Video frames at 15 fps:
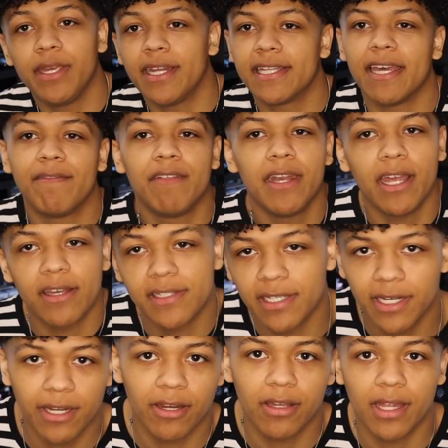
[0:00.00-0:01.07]
you just have $50
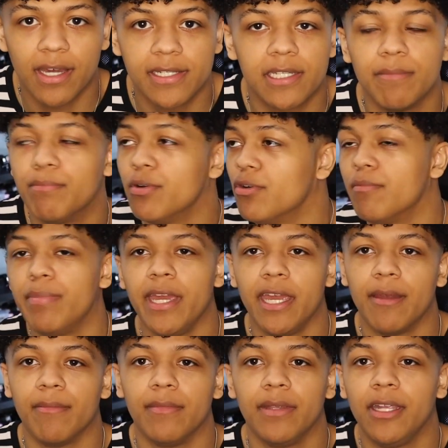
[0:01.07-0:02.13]
sitting in your closet, boom,
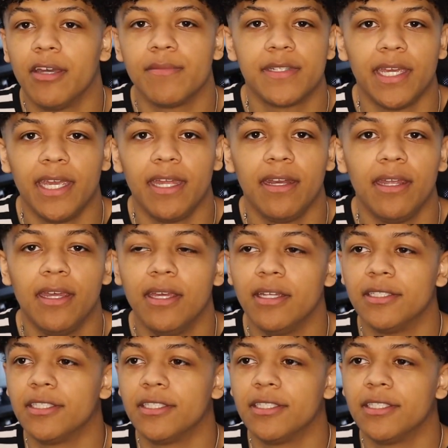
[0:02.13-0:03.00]
bam. You know what I'm saying?